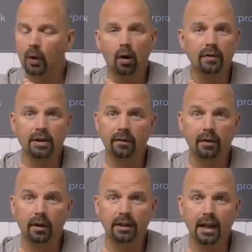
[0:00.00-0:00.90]
Obviously, if
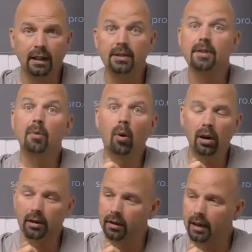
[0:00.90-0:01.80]
you've got a tank
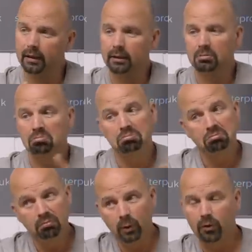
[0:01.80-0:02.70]
smaller than that,
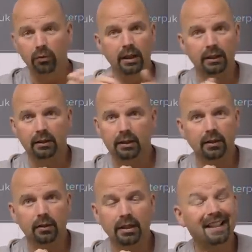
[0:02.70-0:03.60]
great. You
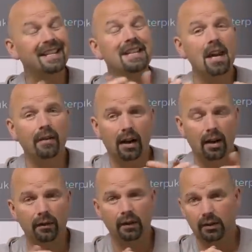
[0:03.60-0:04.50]
know, you can never
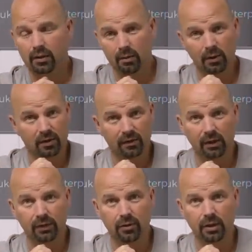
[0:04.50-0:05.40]
have too much
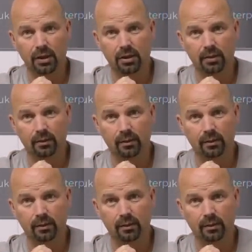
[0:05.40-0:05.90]
filtration.